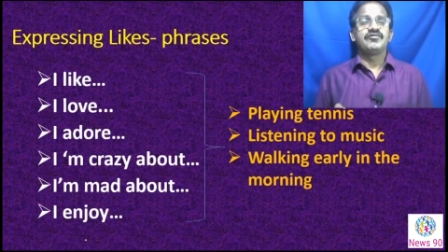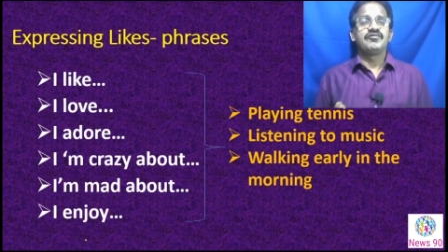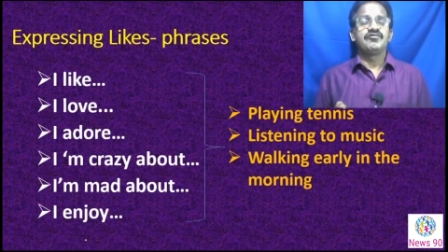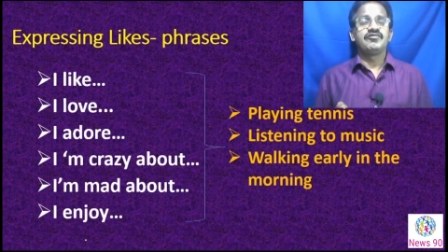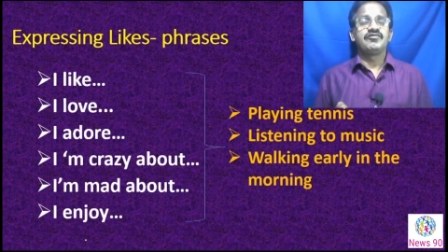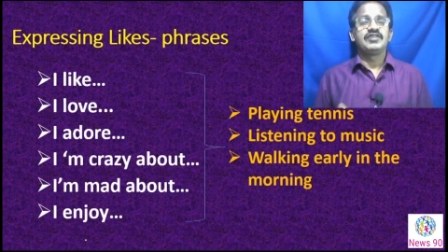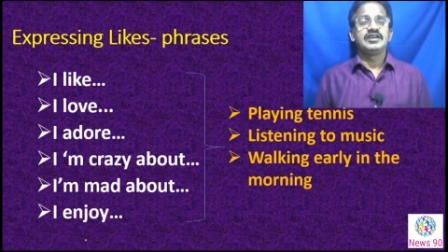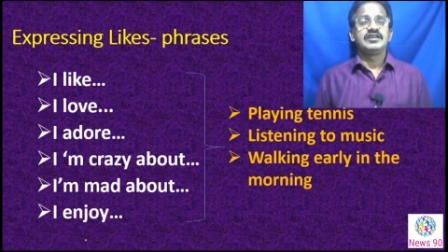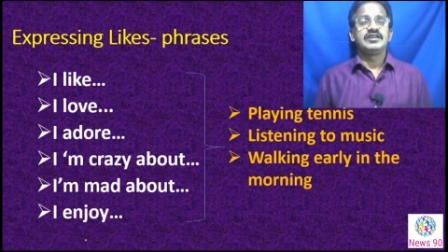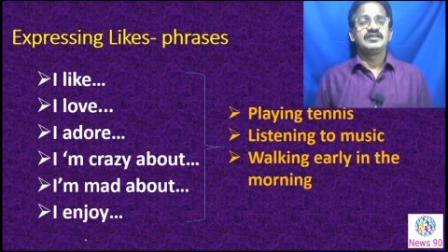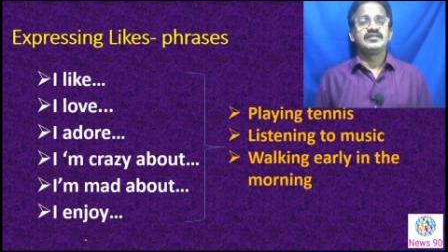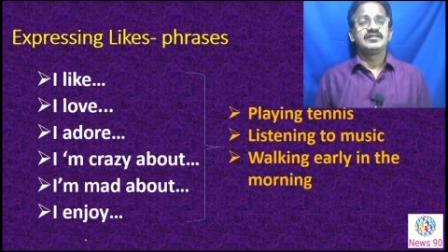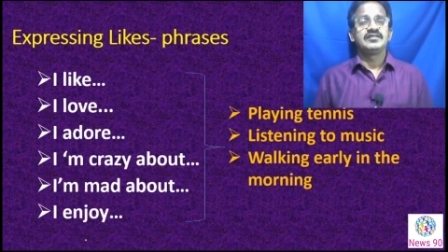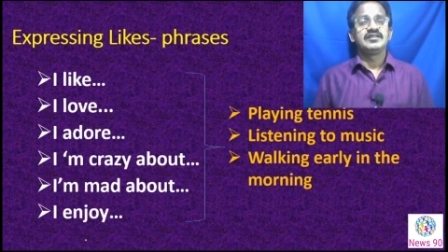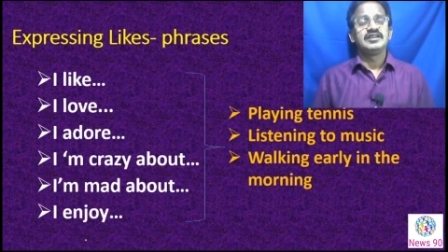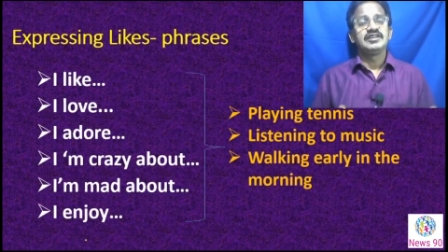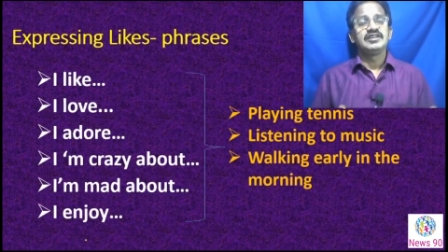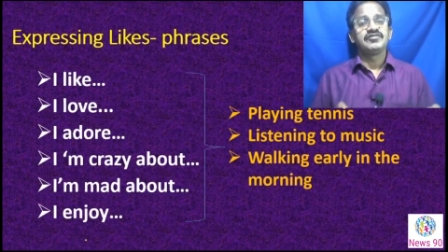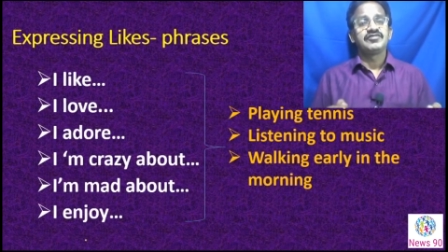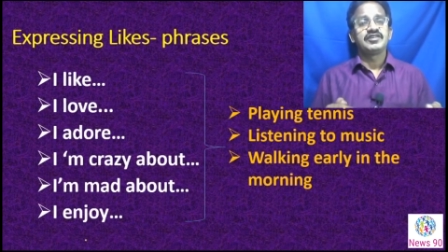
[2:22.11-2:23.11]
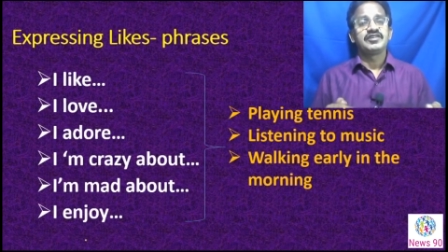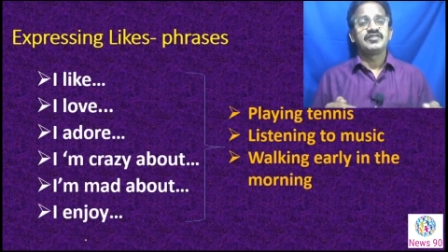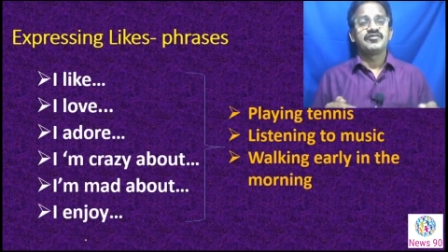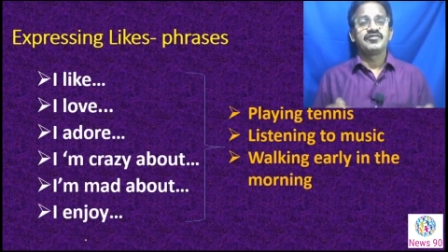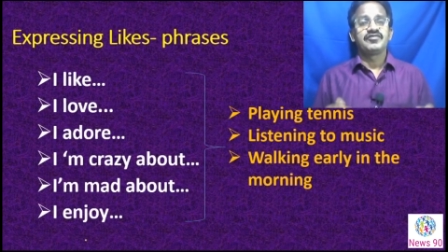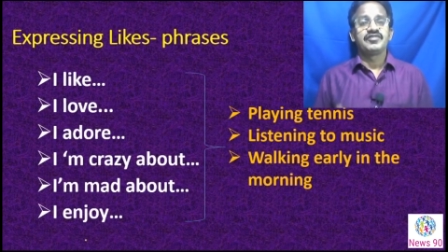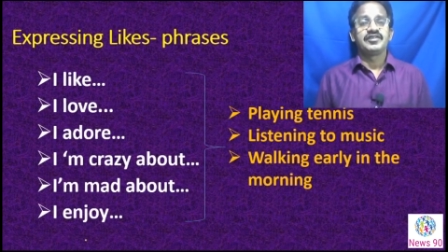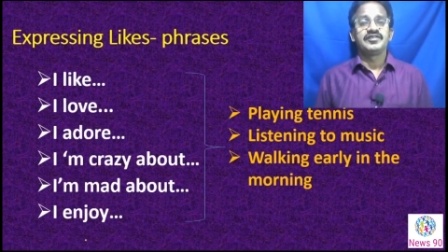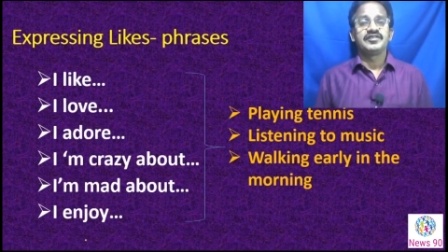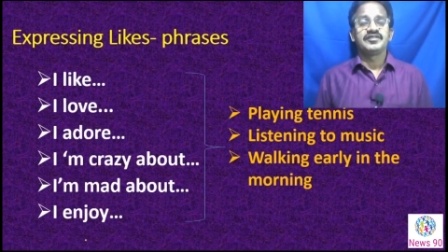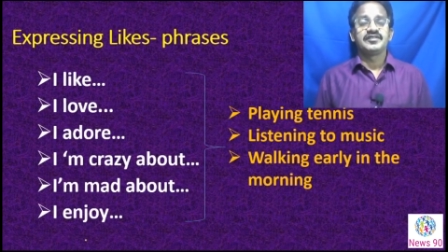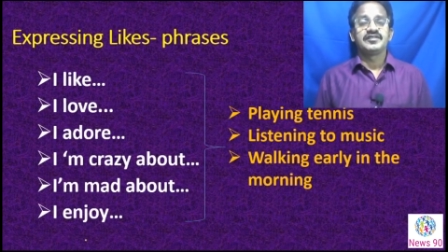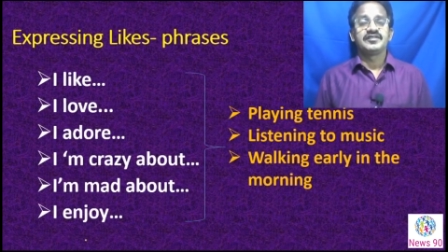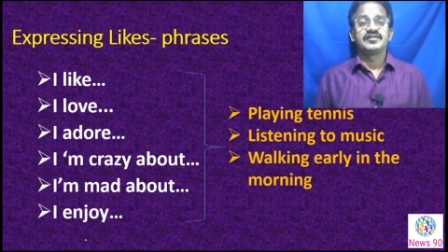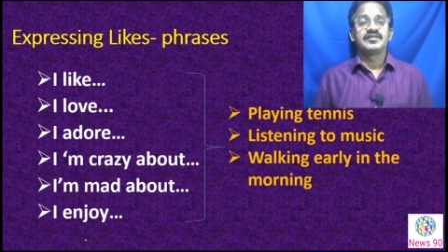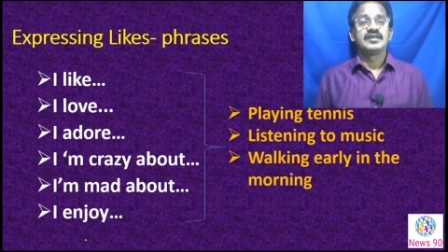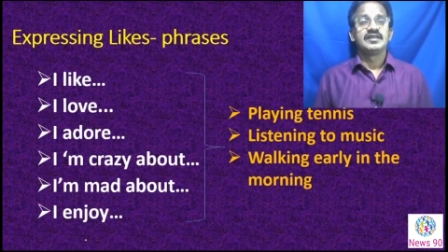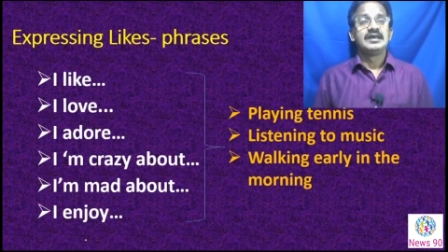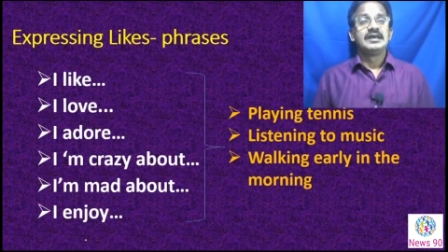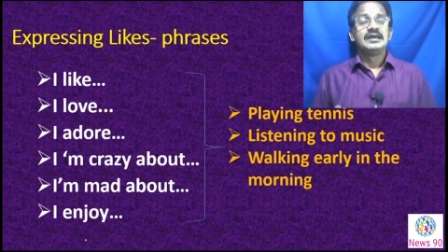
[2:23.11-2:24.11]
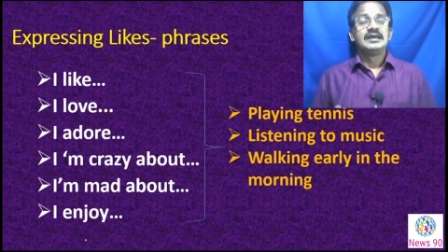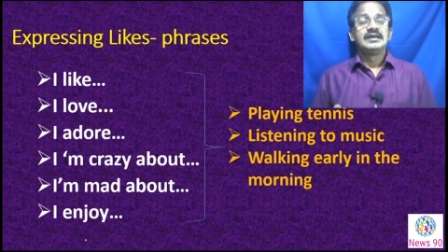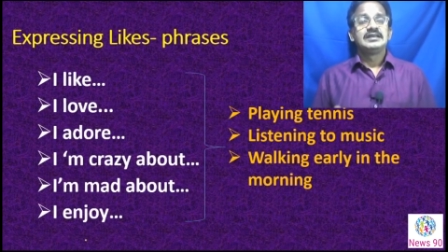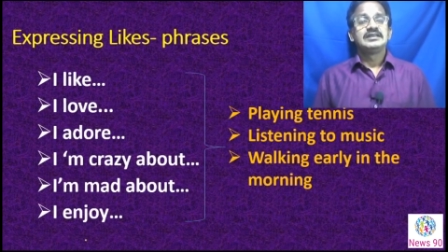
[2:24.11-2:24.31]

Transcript: ways in different phrases